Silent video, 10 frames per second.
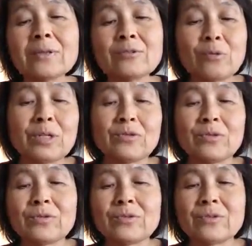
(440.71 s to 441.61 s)
trade
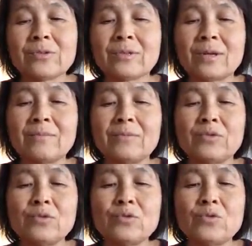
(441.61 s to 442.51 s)
you some
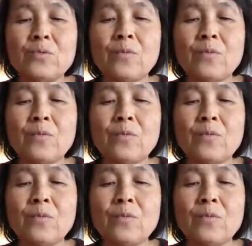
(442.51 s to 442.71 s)
soup